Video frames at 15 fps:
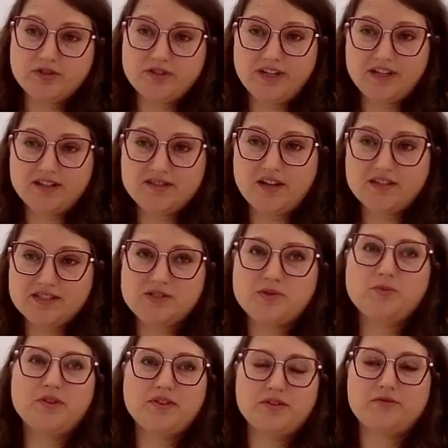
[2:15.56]
to connect us
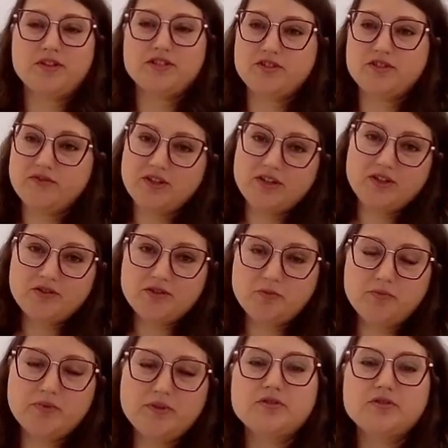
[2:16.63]
with the rest of the Europe,